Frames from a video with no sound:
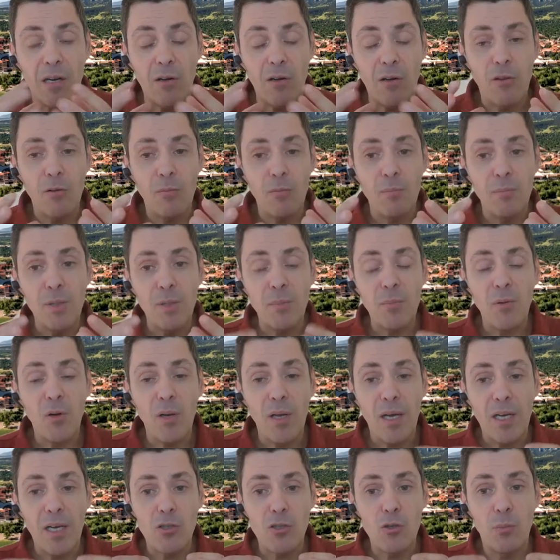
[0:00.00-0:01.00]
out of
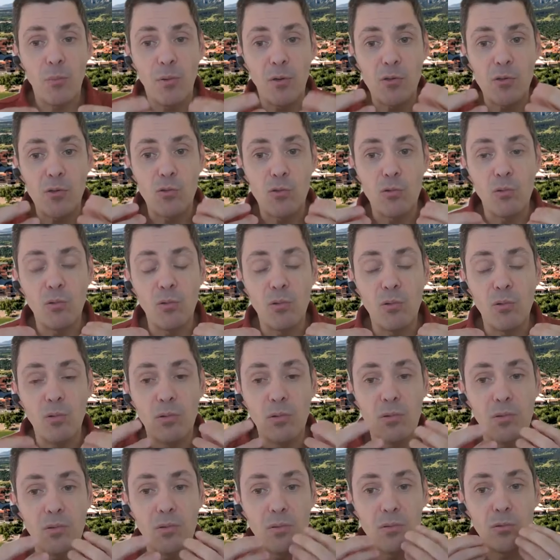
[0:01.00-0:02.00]
people as opposed
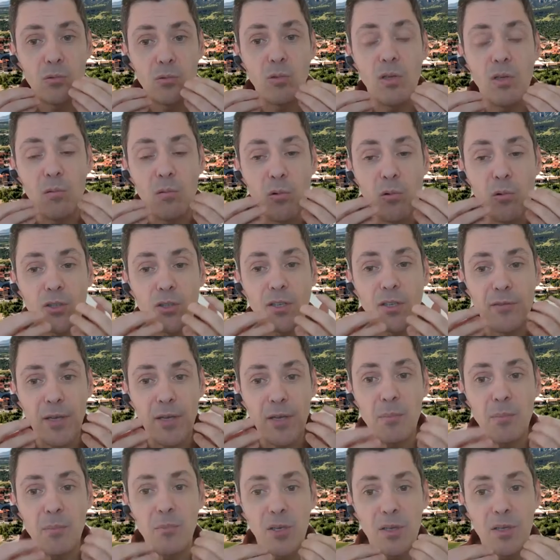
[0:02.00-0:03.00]
to to the water
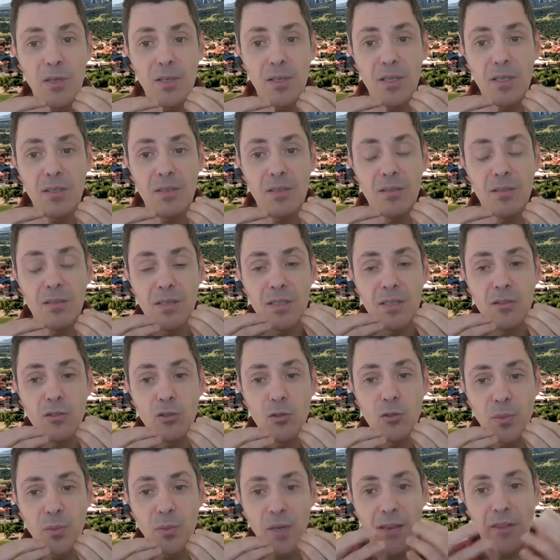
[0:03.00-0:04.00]
vapor in in
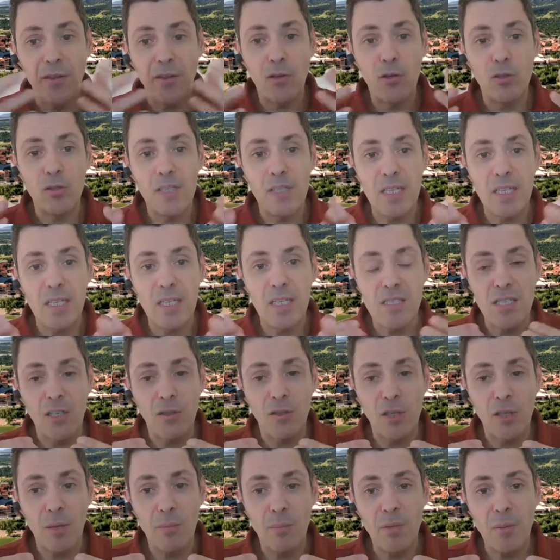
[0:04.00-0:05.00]
your breath
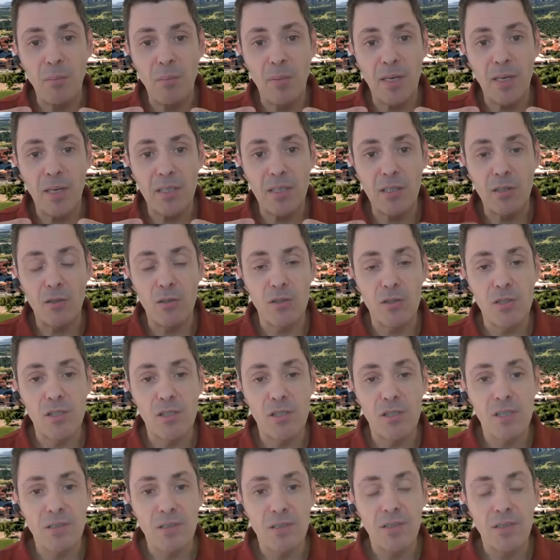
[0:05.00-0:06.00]
condensing on ambient particles,
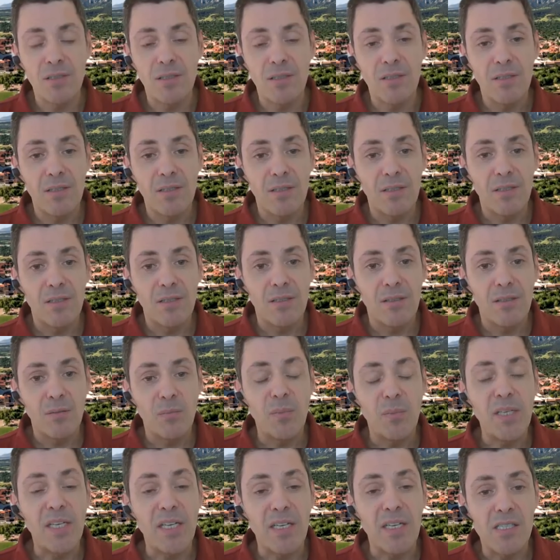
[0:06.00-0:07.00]

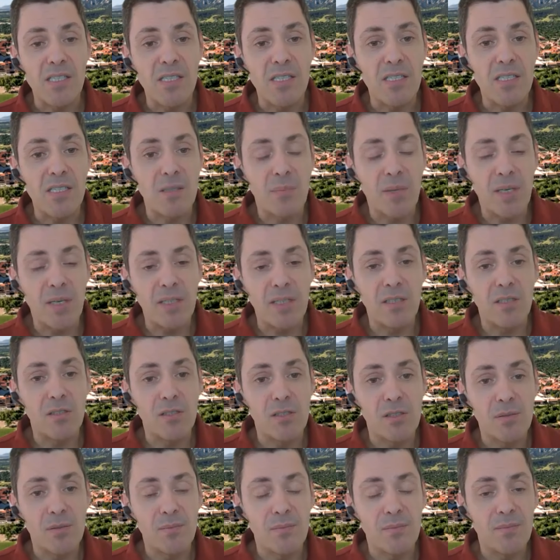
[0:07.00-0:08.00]
pre-existing uh, particles.